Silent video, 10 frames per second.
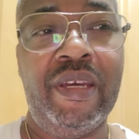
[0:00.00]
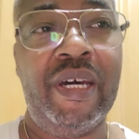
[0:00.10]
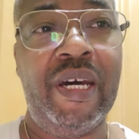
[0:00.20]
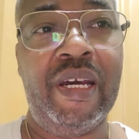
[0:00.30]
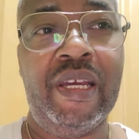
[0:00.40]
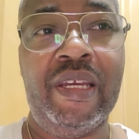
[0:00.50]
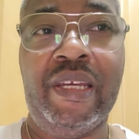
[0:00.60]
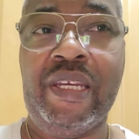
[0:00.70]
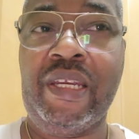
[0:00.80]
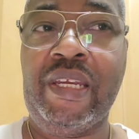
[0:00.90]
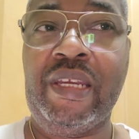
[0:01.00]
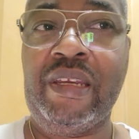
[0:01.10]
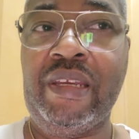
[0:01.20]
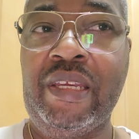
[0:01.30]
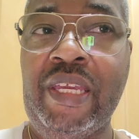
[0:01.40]
uh,
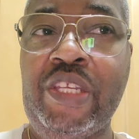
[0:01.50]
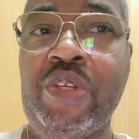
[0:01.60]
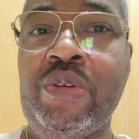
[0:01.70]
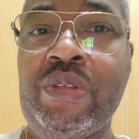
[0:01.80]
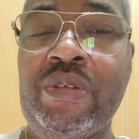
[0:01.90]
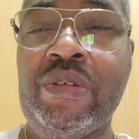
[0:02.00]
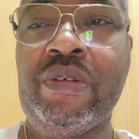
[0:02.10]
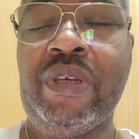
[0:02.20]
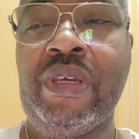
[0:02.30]
get you to,